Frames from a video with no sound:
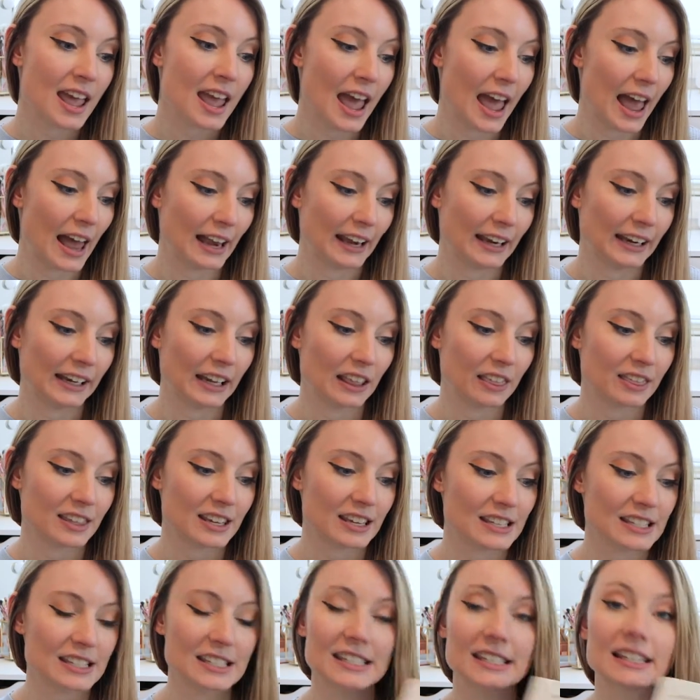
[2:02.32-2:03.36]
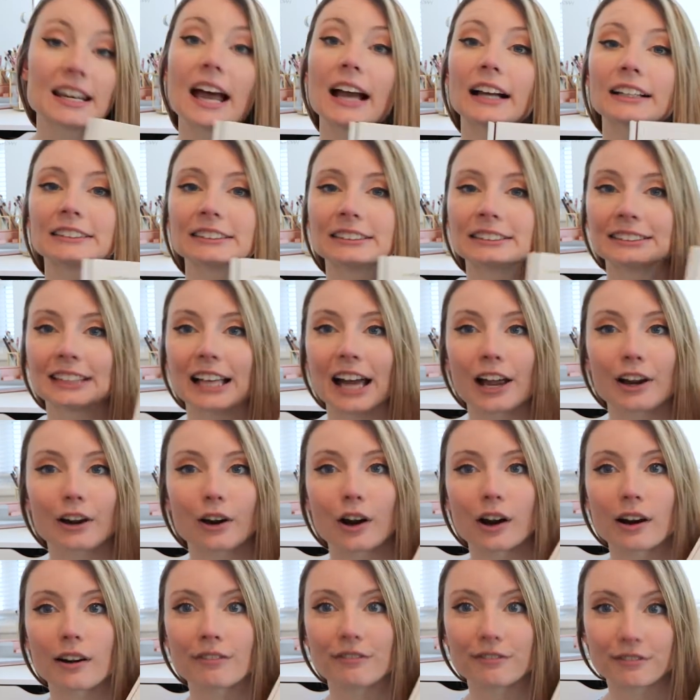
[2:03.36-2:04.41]
and these snacks inside
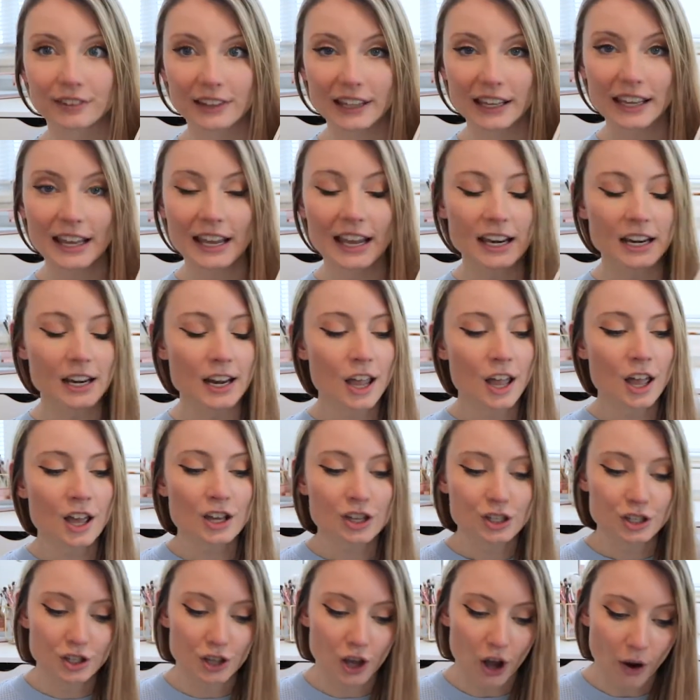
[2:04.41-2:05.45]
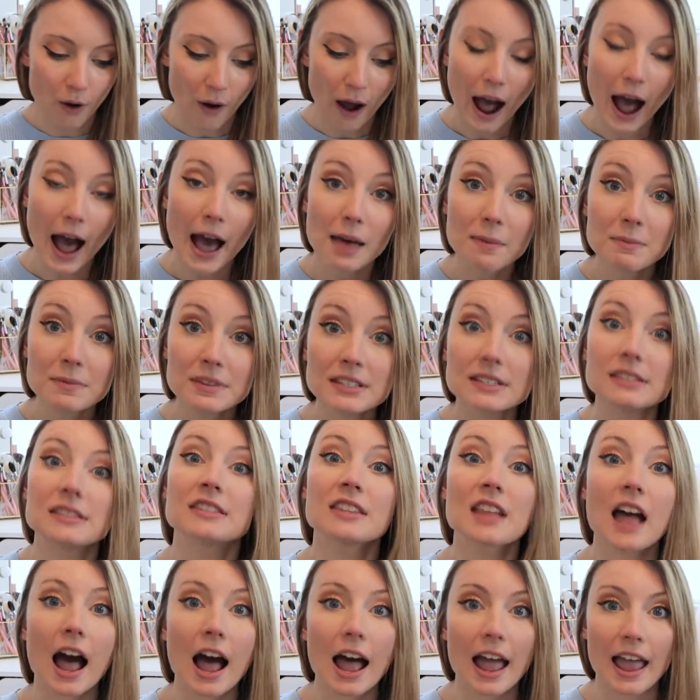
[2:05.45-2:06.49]
are vegan. So I'm
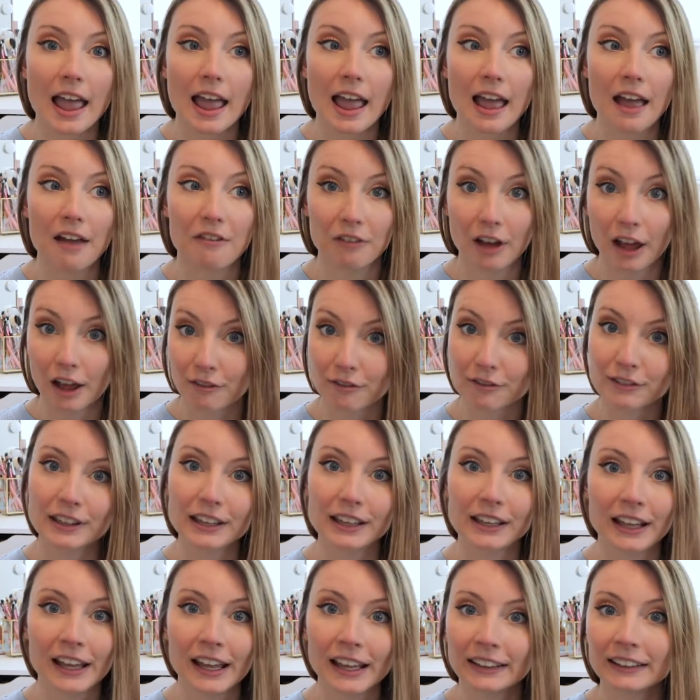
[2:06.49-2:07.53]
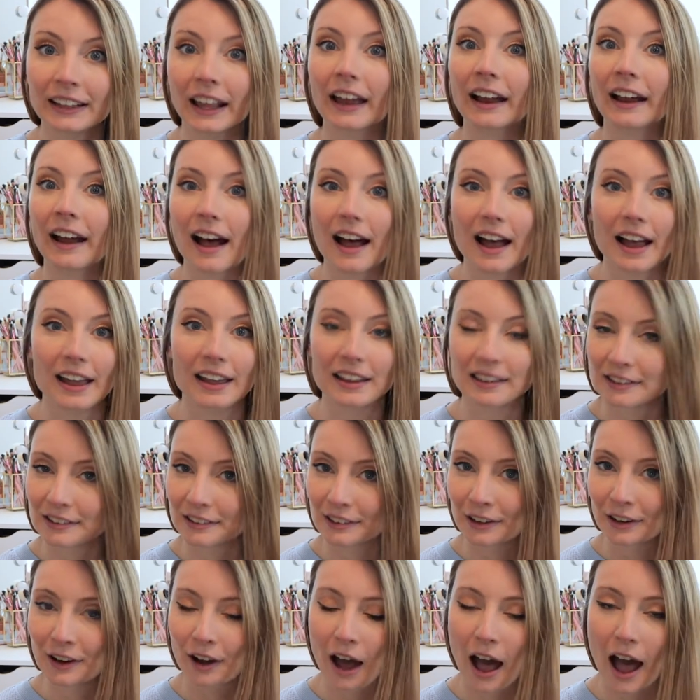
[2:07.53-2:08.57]
not a vegan, like I
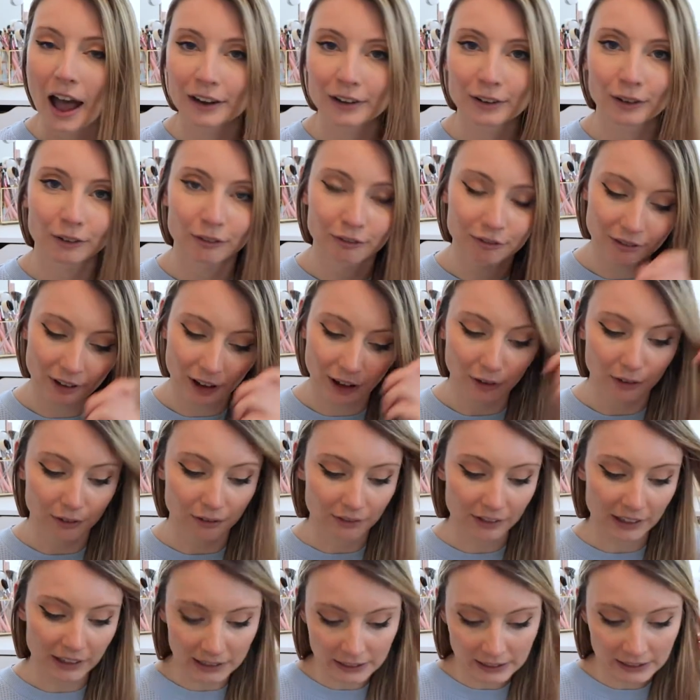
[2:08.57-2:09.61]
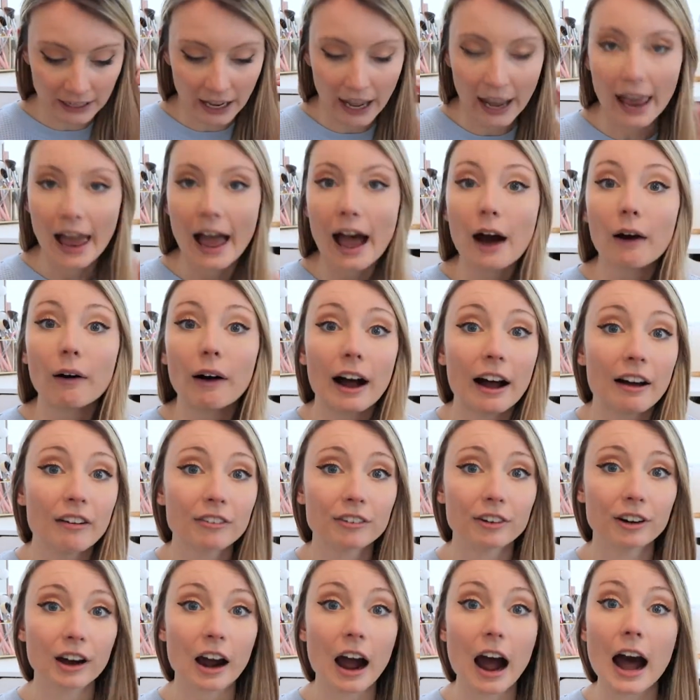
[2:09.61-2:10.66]
don't follow the vegan diet.
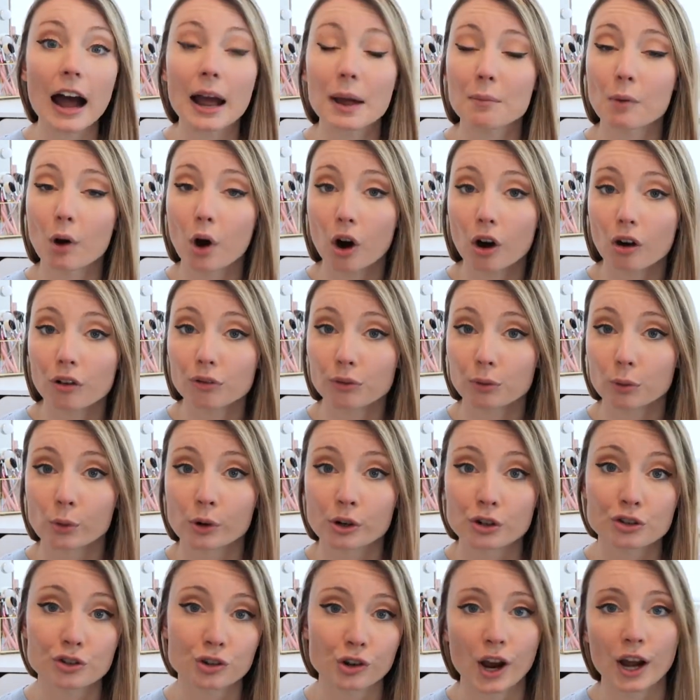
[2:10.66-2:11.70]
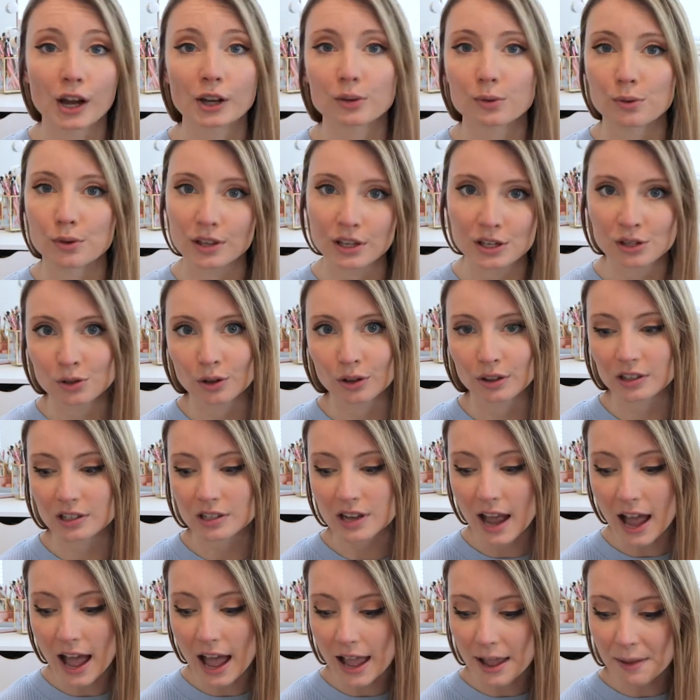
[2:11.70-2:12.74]
However, I'm all for trying new things all the
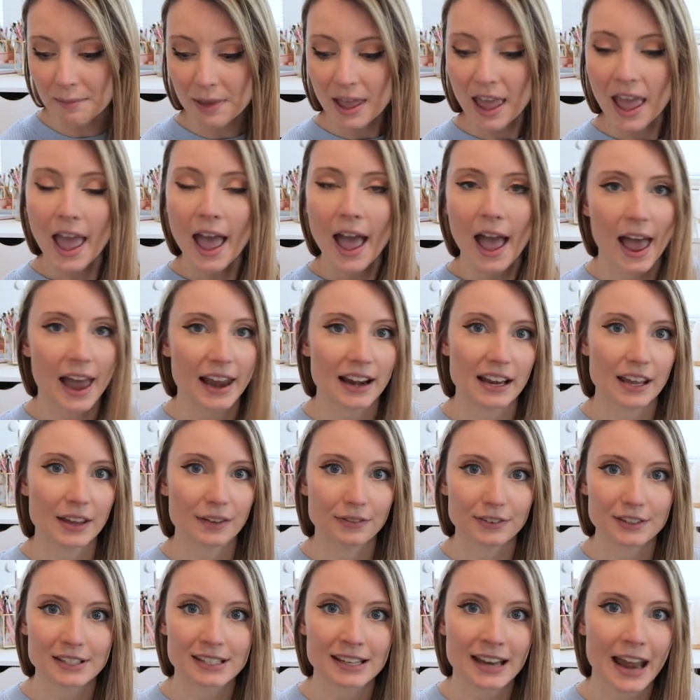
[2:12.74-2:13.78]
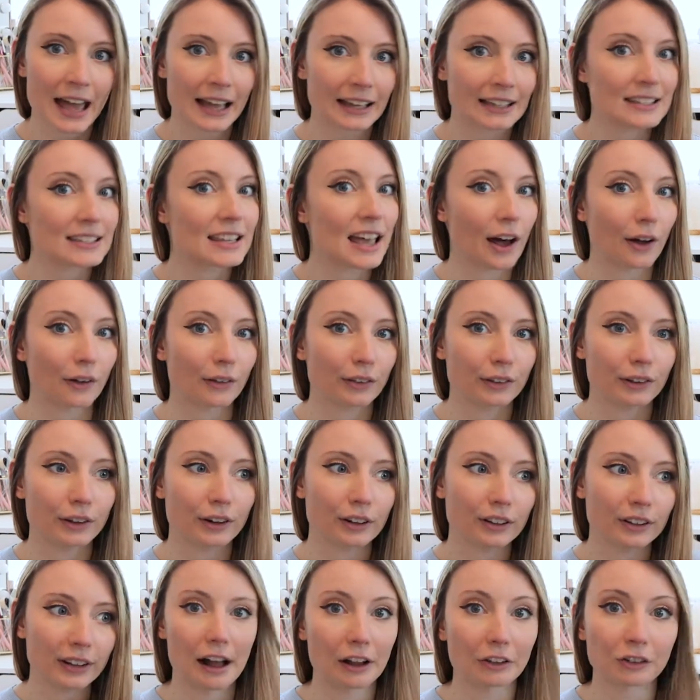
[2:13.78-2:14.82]
time, and if a snack is
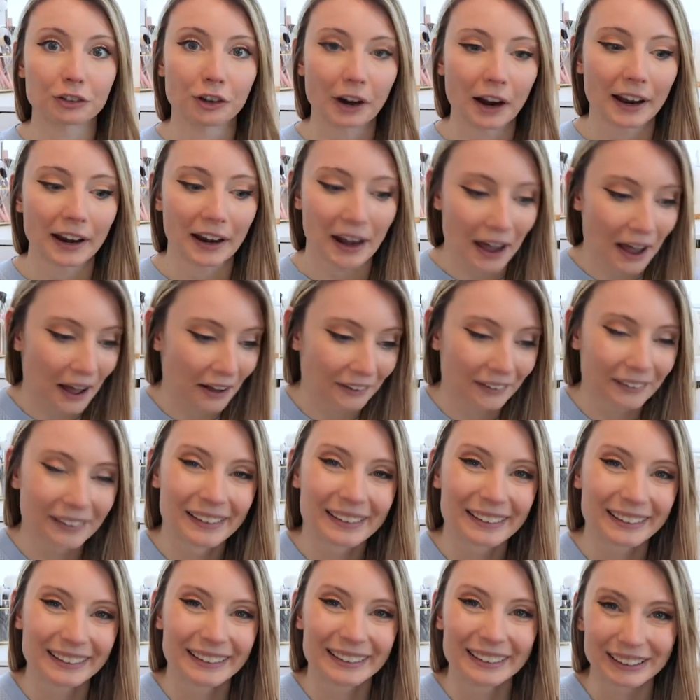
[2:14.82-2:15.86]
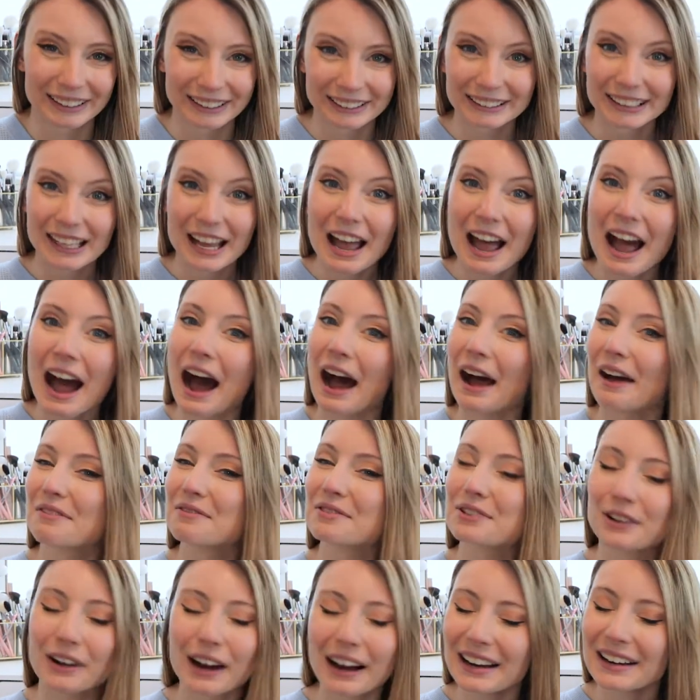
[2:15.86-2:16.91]
healthier, I'll try it out because I'm
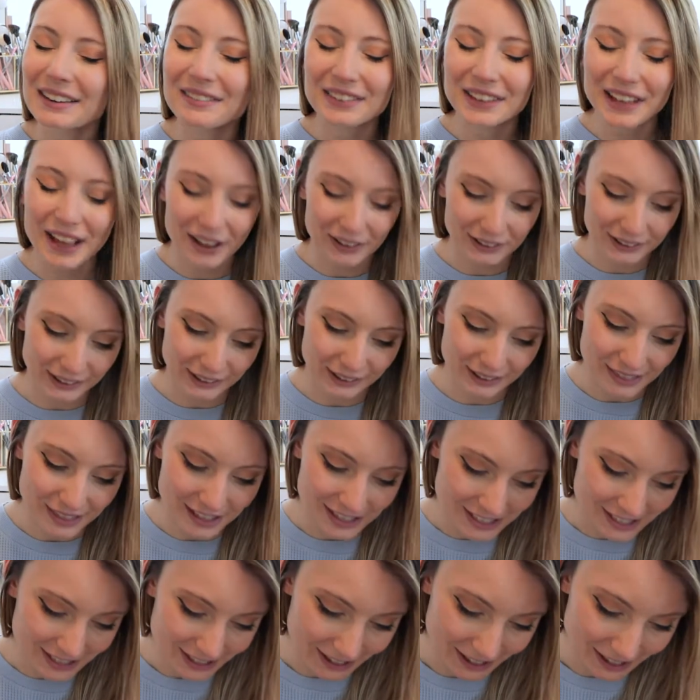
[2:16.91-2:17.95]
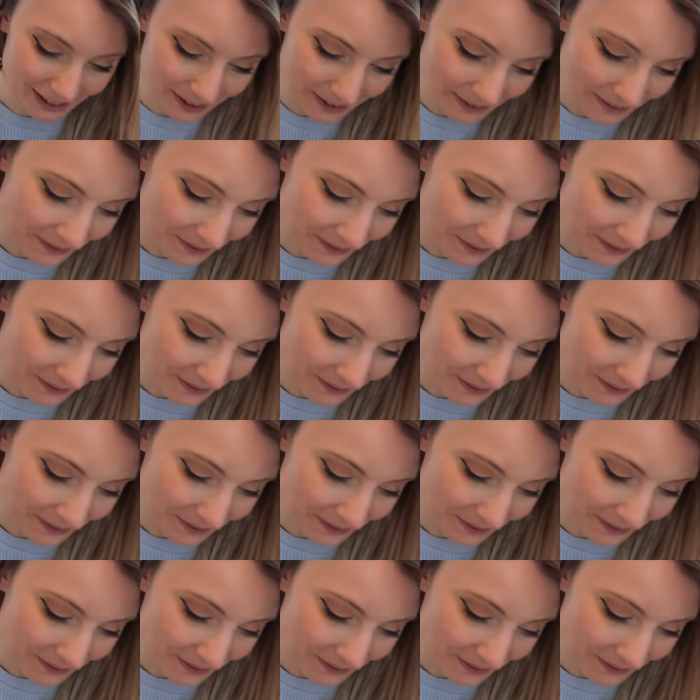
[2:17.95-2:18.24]
trying to be healthier this year.